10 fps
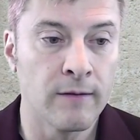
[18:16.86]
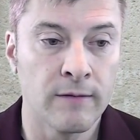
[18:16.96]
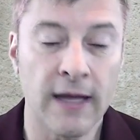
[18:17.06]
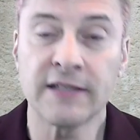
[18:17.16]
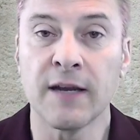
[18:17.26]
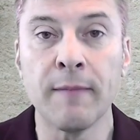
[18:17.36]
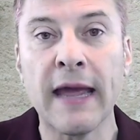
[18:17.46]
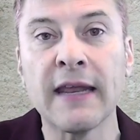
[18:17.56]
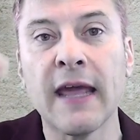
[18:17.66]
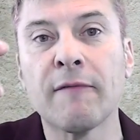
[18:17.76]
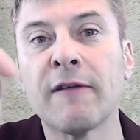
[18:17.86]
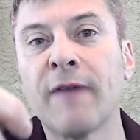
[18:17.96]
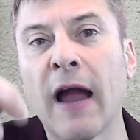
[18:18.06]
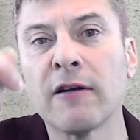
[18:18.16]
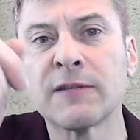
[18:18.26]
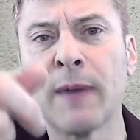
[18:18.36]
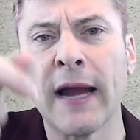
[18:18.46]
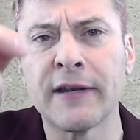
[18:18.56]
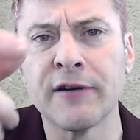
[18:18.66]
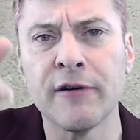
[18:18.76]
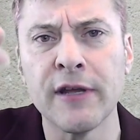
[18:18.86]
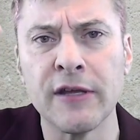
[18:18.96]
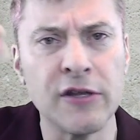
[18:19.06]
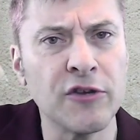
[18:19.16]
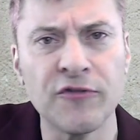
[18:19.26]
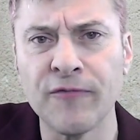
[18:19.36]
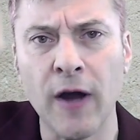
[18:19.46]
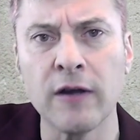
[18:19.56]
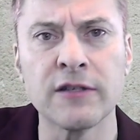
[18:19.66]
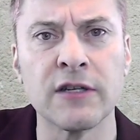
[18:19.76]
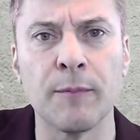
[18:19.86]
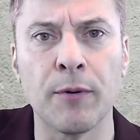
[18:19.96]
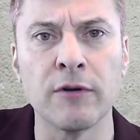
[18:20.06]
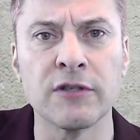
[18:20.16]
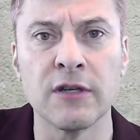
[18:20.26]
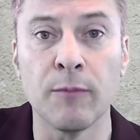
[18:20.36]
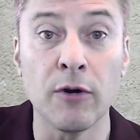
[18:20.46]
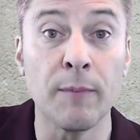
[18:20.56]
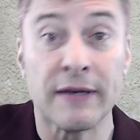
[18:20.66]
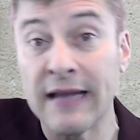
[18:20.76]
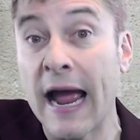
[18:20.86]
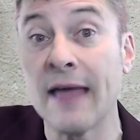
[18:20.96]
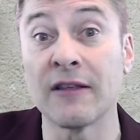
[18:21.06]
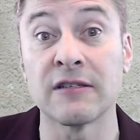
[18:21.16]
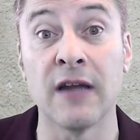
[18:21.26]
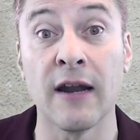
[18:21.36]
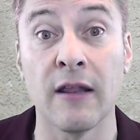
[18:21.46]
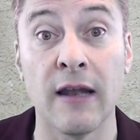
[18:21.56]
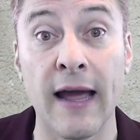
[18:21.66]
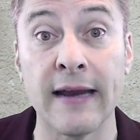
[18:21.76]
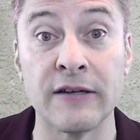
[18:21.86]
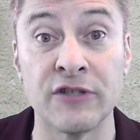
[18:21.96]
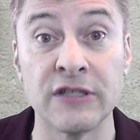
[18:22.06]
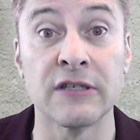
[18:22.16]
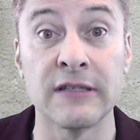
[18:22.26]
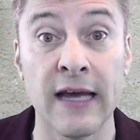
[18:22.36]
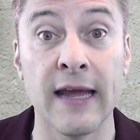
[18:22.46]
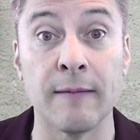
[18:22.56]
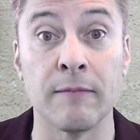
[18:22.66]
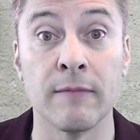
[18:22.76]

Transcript: That's commanding every virus, bacteria, yeast, fungus in a person to burn up and die that's not of the light in Jesus' name.